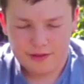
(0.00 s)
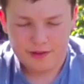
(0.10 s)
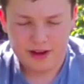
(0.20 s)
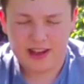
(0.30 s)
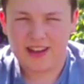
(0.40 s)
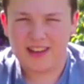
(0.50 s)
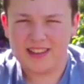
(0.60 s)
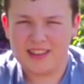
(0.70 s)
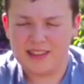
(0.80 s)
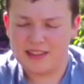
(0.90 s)
Right then
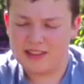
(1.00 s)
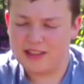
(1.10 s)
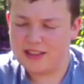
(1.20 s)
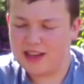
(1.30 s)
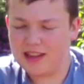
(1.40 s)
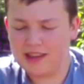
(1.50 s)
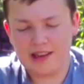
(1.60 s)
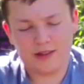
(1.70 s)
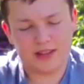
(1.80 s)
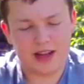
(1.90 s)
guys, just had this
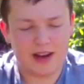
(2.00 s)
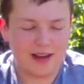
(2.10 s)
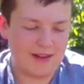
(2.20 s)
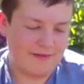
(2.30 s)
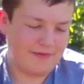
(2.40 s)
little stunner,